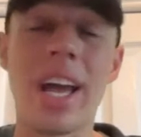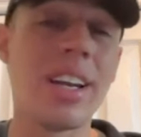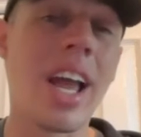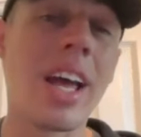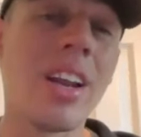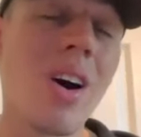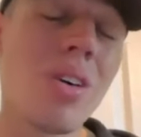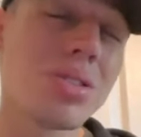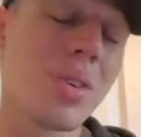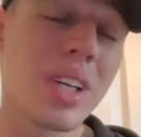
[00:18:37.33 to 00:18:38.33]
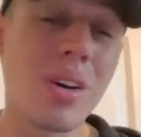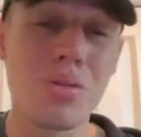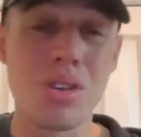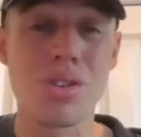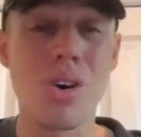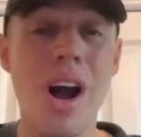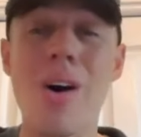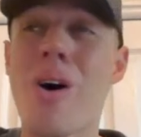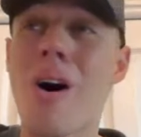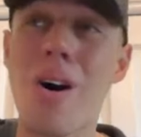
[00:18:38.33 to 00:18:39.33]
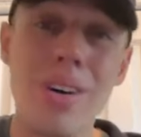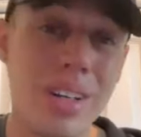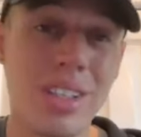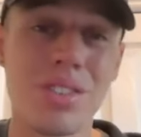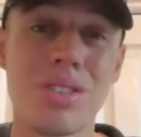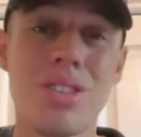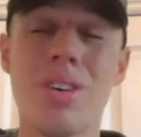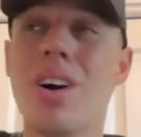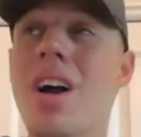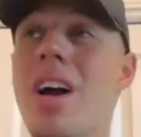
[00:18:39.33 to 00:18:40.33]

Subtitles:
And also, it goes to show how hard it is, too.